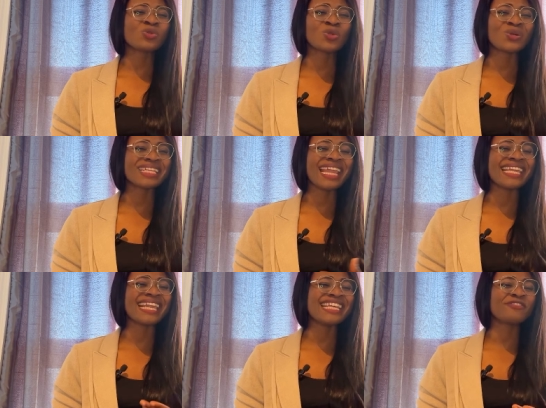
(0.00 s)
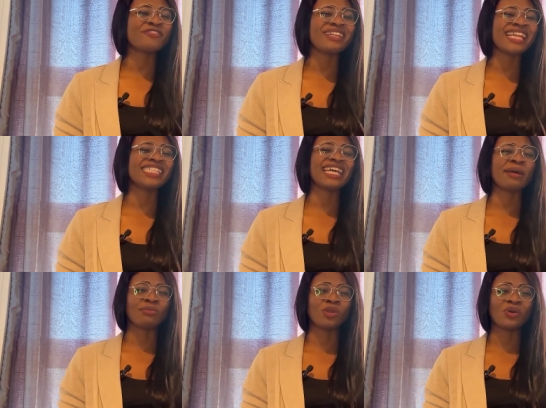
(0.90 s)
not against flesh
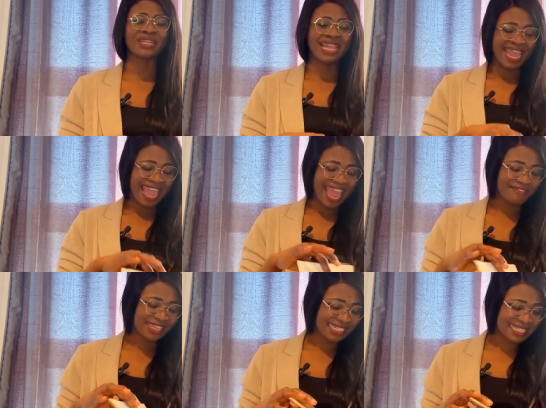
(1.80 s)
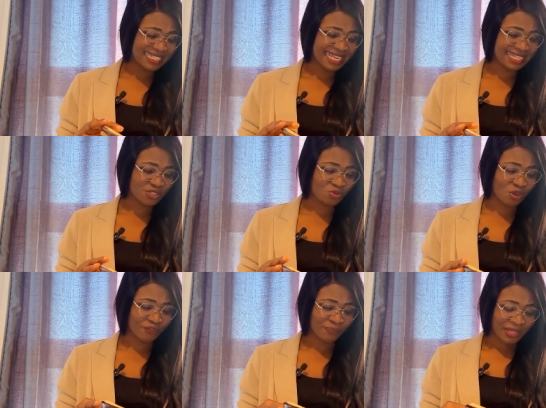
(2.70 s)
and blood. Ephesians 6
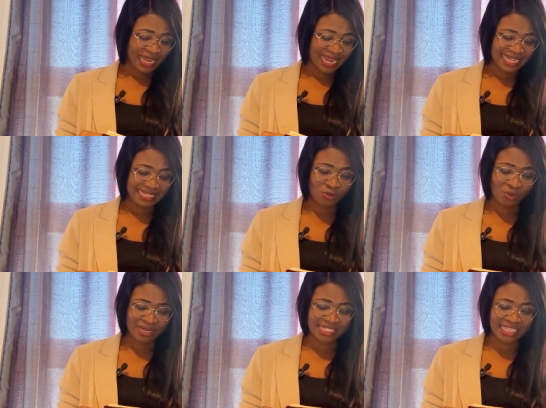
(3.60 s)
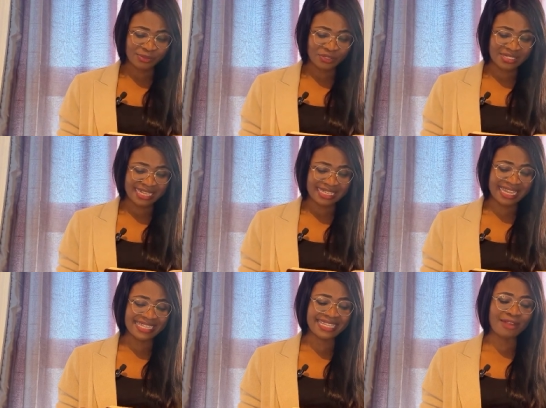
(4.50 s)
12. Let's see what the scripture says
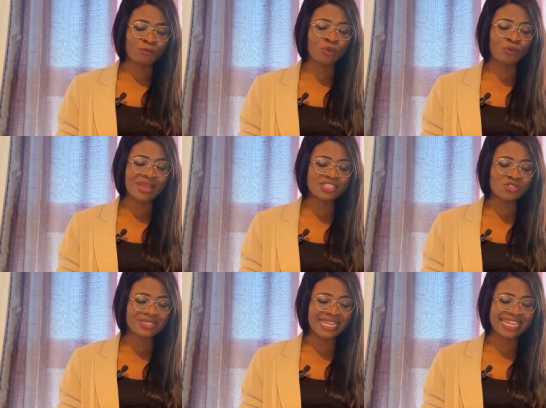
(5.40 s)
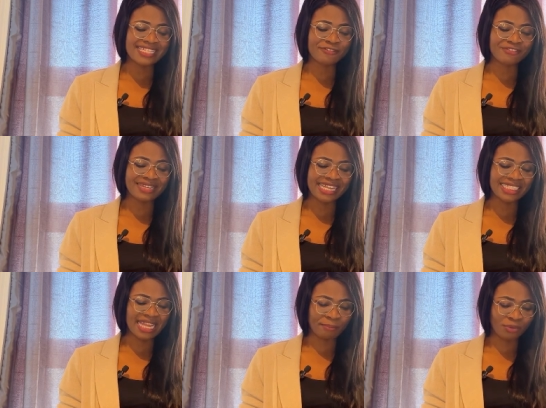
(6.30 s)
that it said that we wrestle not against
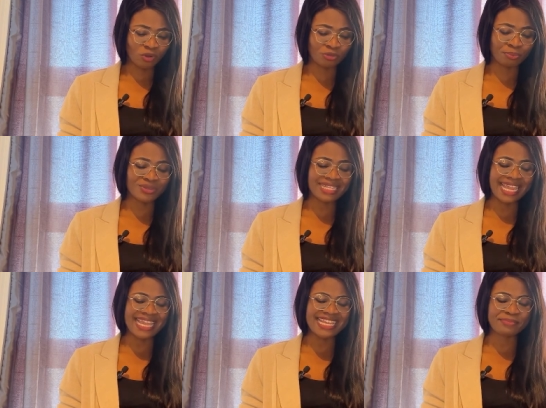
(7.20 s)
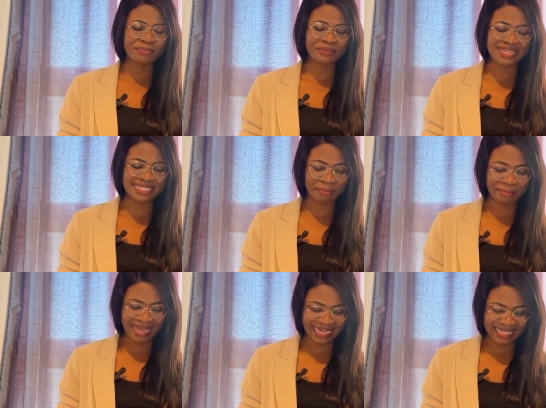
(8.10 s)
flesh and blood, but against
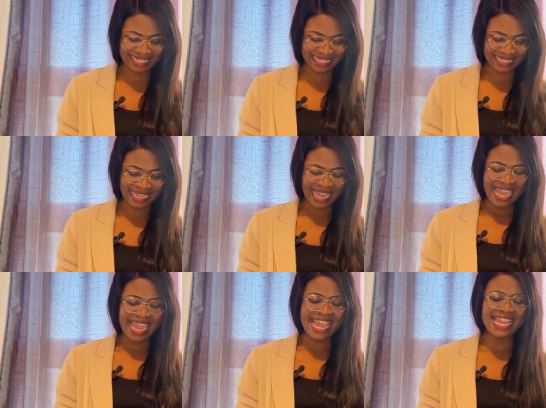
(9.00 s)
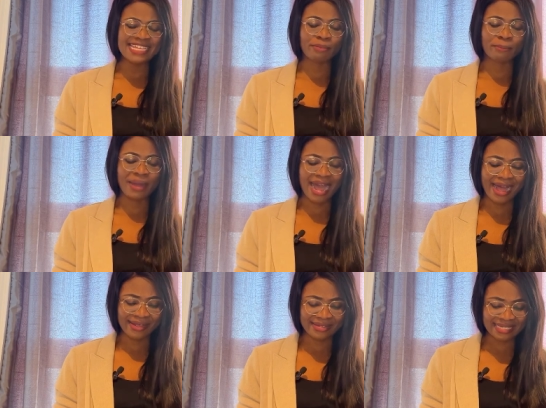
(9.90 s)
principalities, against
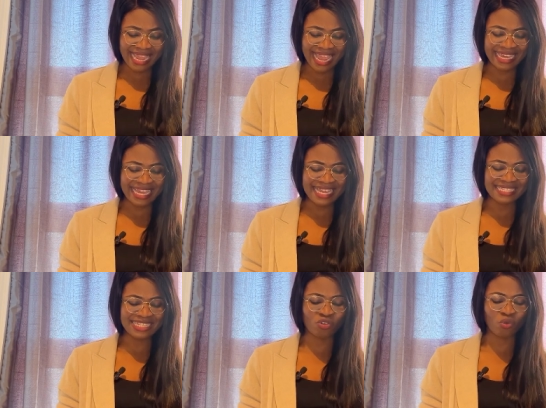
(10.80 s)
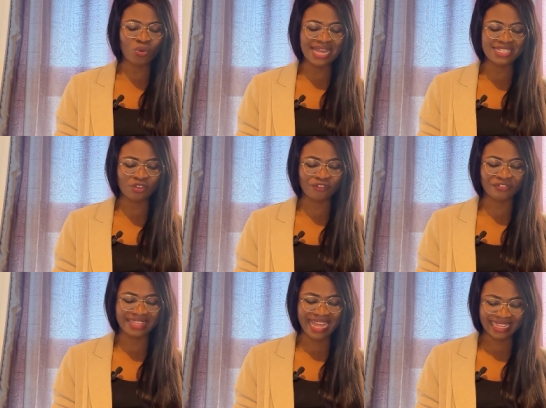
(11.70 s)
powers, against the rulers of
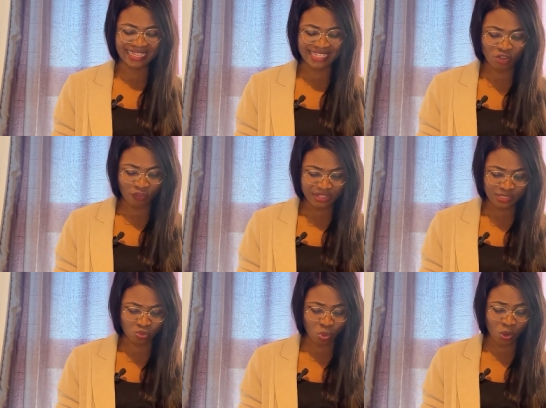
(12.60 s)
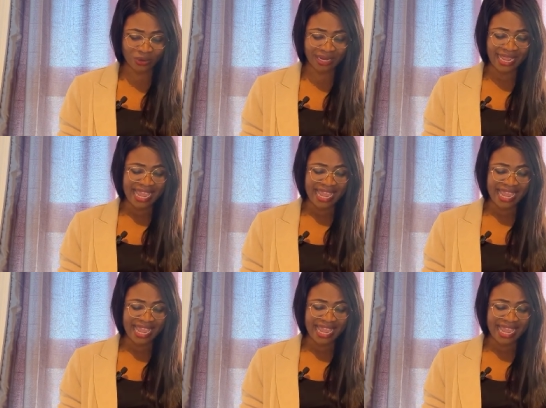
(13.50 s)
darkness of this world,